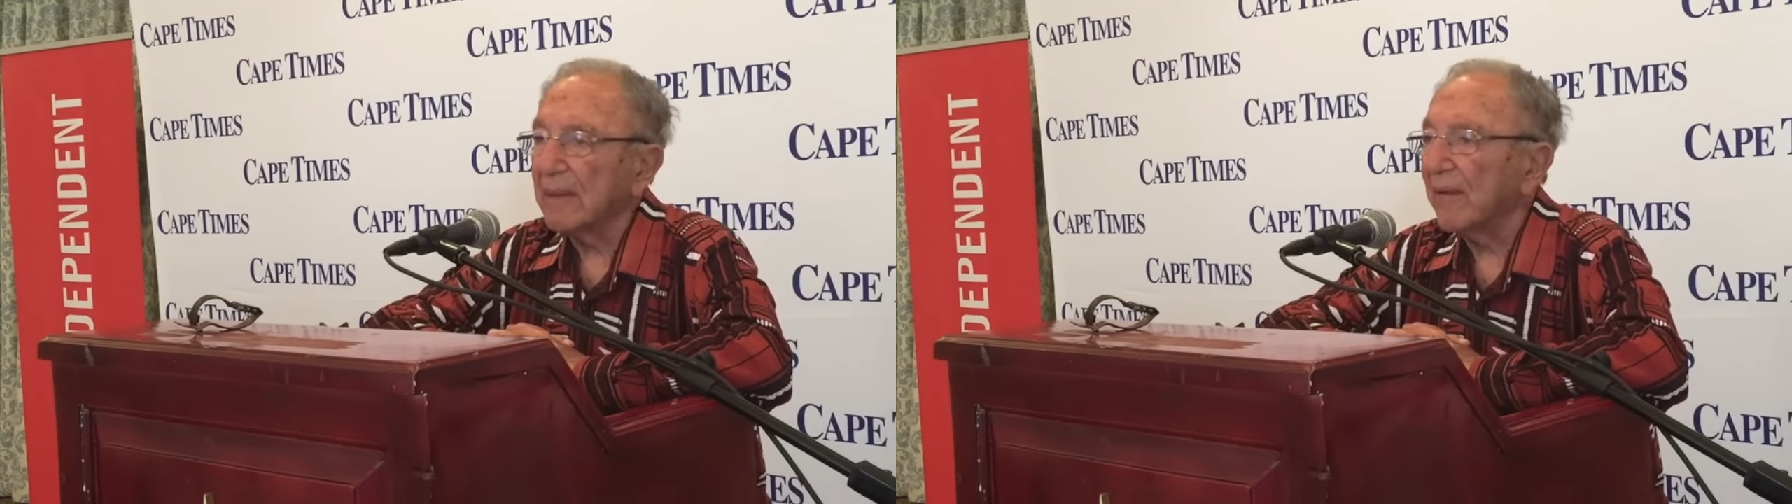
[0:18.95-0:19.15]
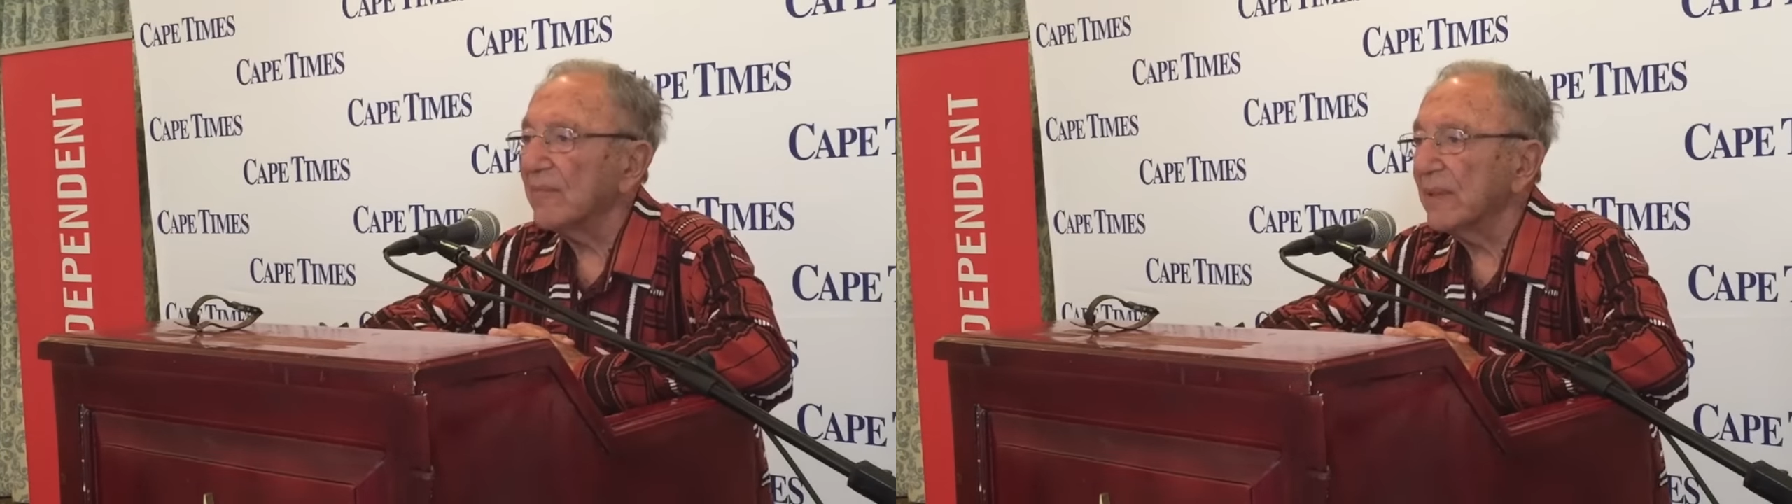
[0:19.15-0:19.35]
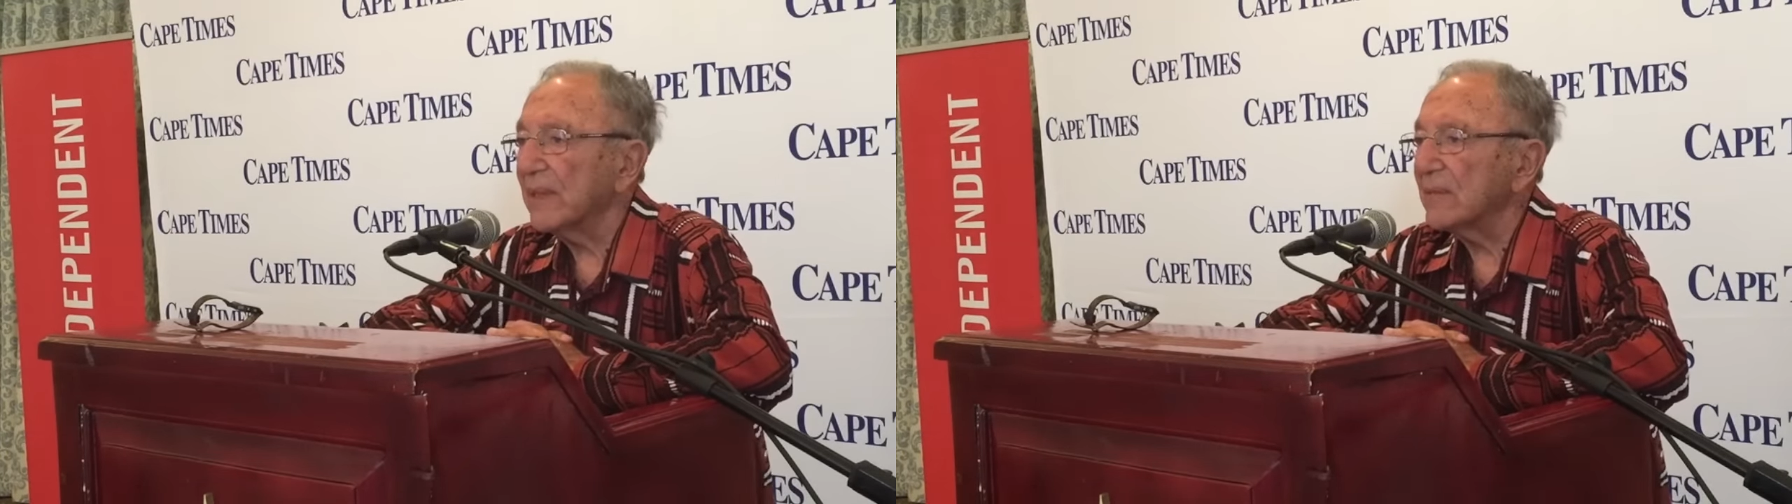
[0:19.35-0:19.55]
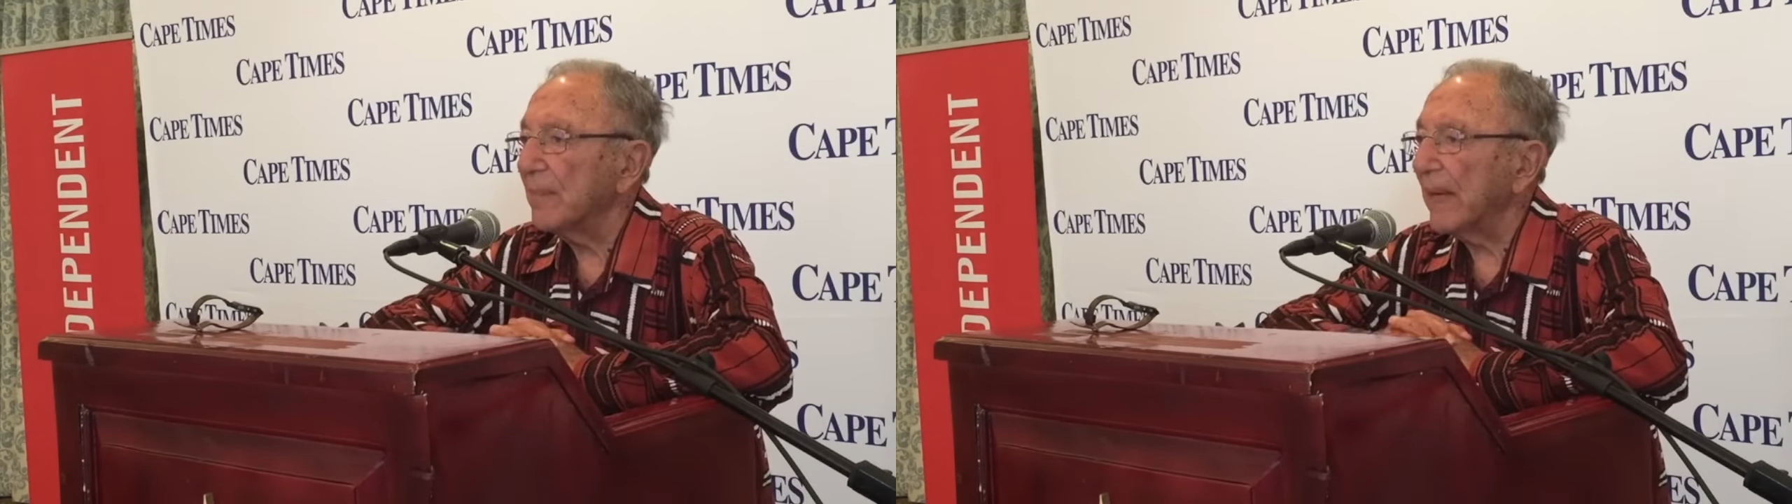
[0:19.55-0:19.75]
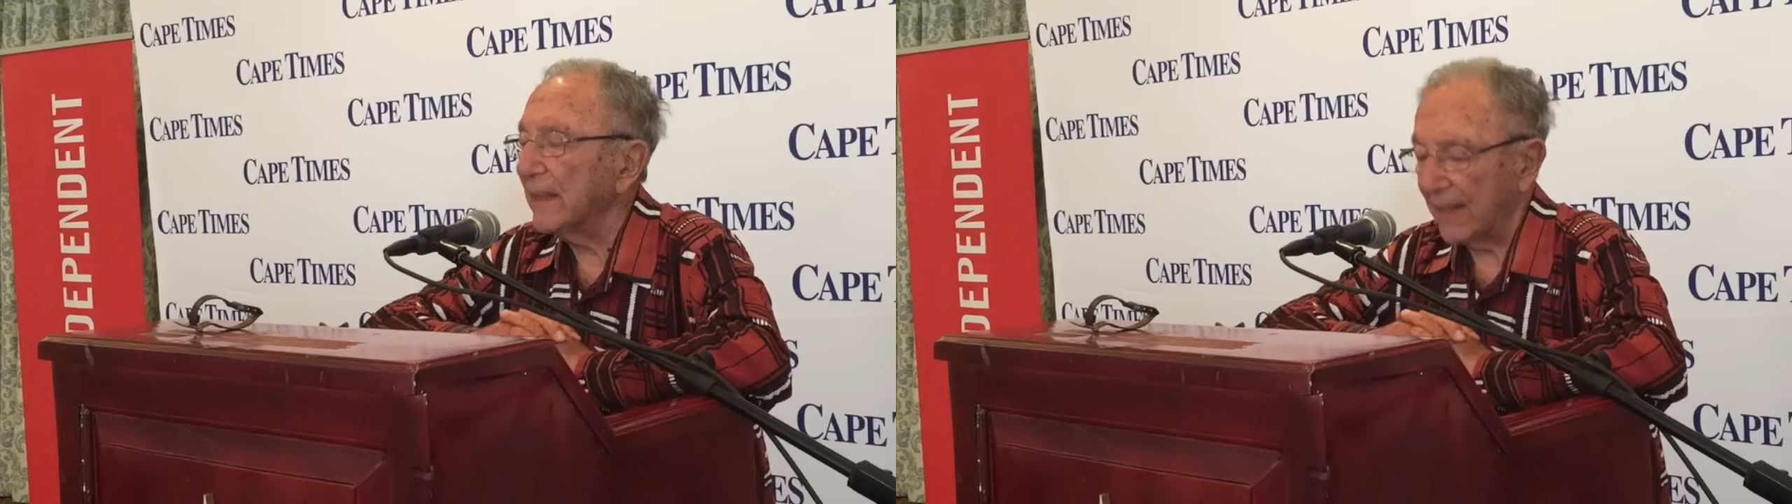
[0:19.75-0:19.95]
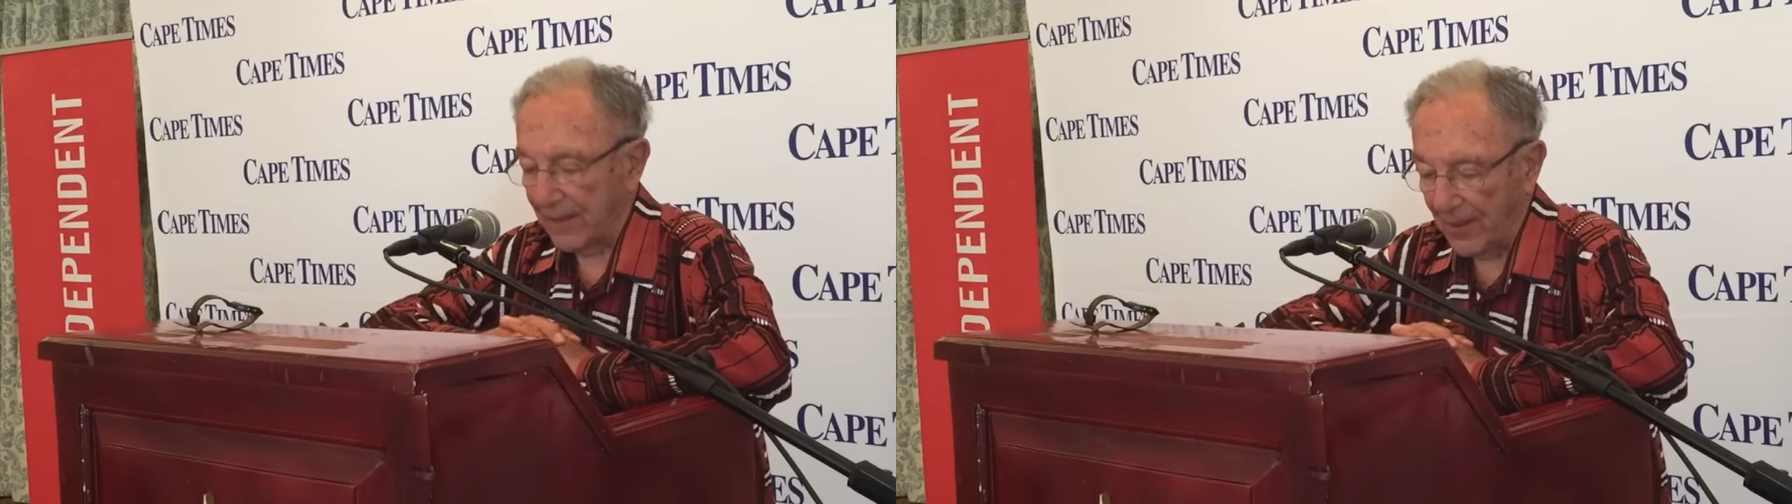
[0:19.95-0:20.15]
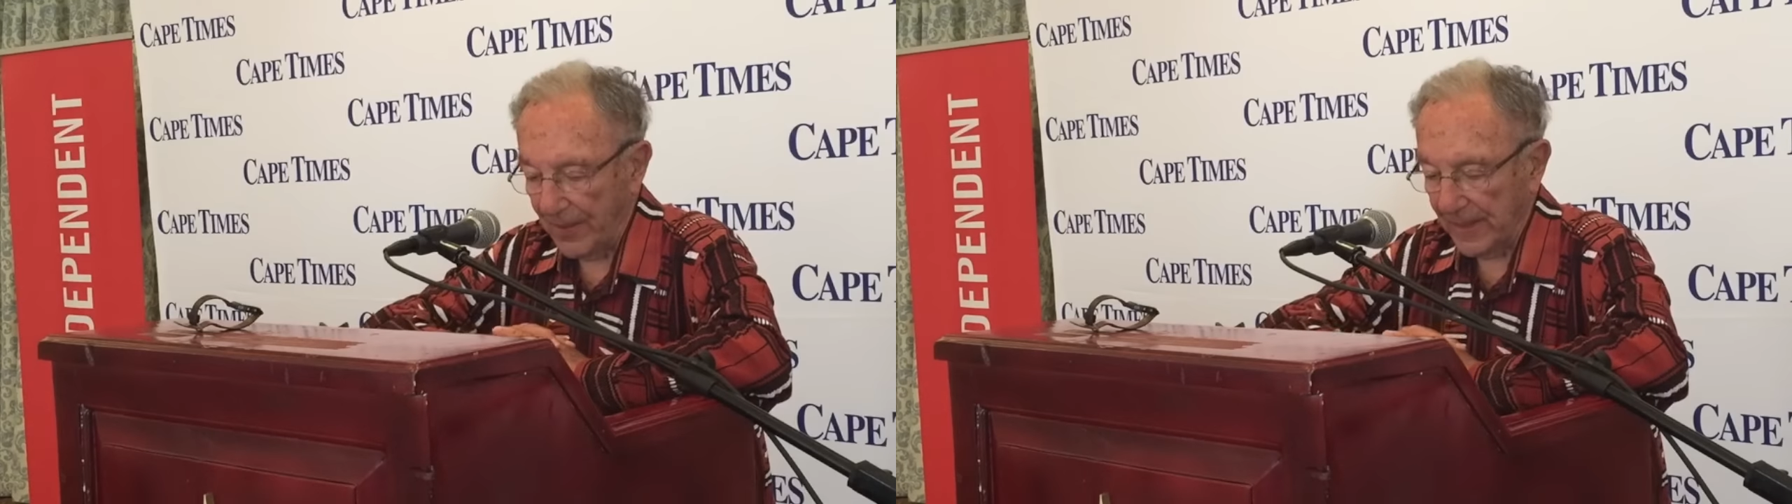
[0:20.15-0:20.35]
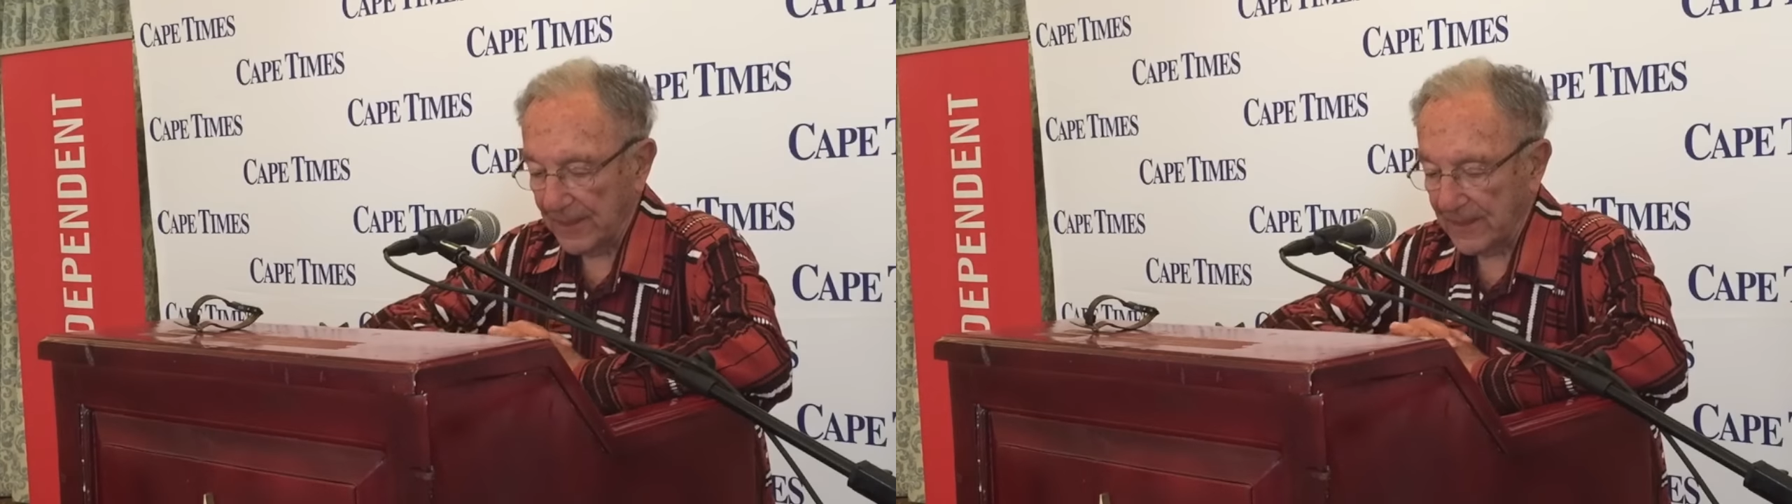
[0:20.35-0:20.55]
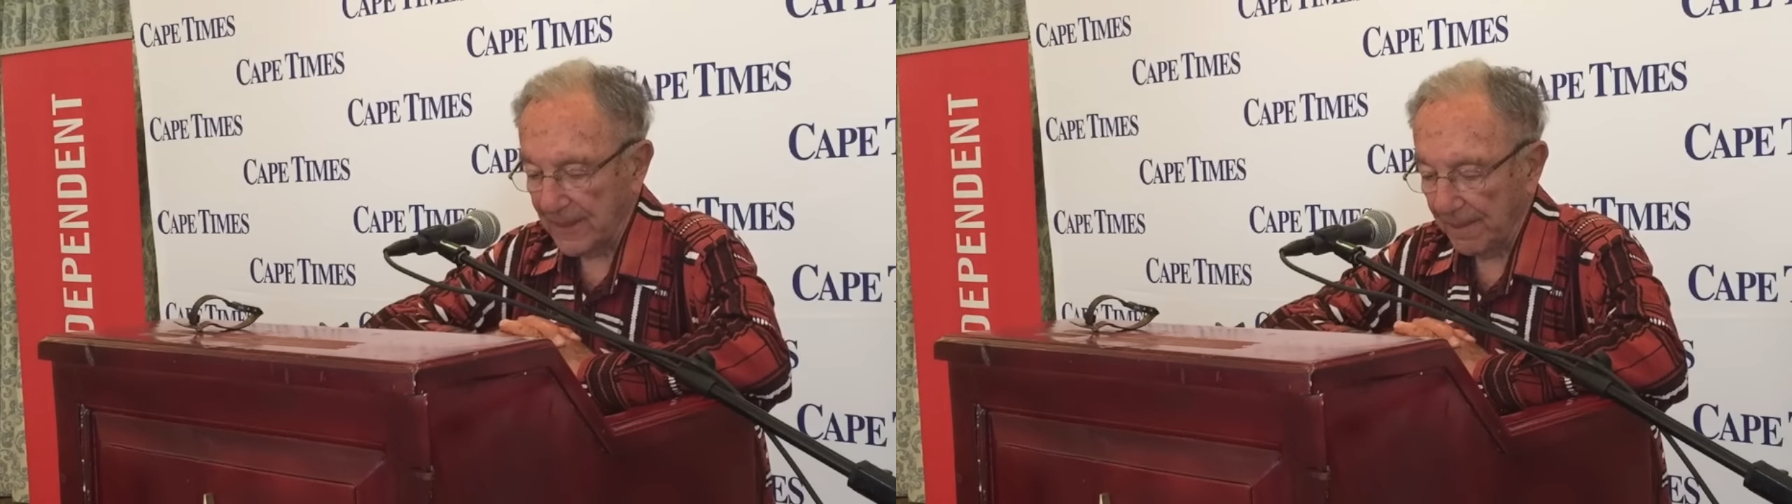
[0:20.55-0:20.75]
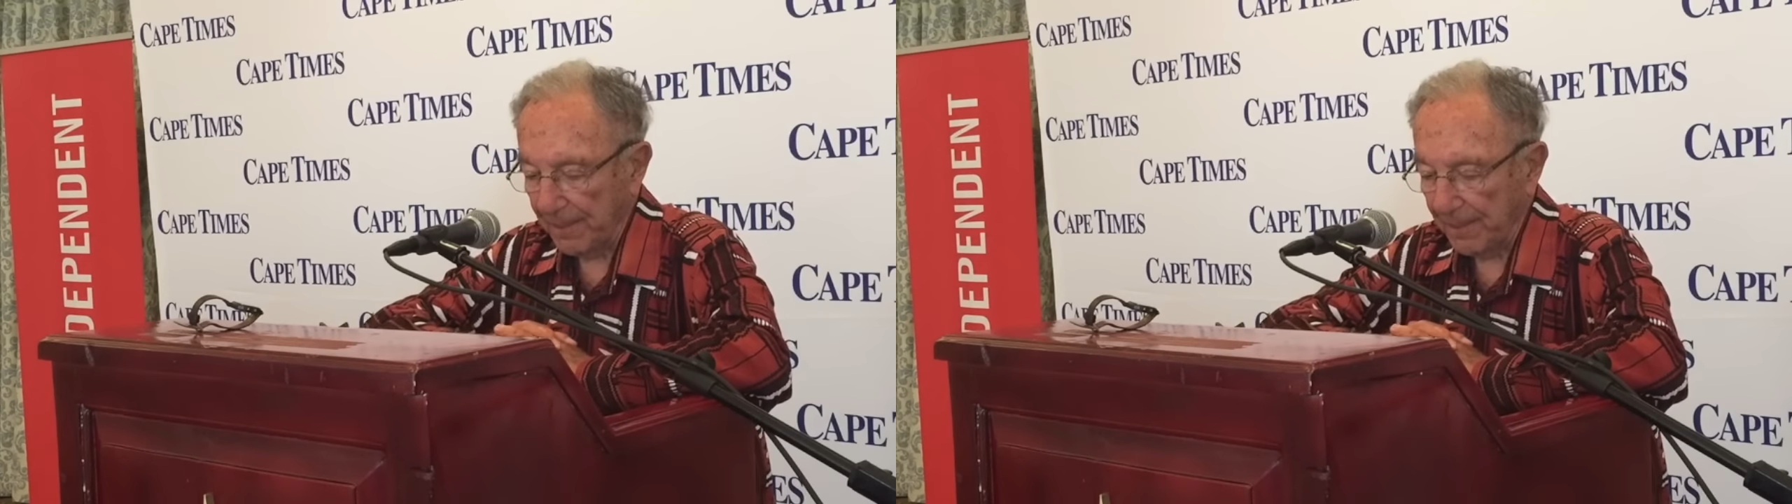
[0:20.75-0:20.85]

the government has bad economics.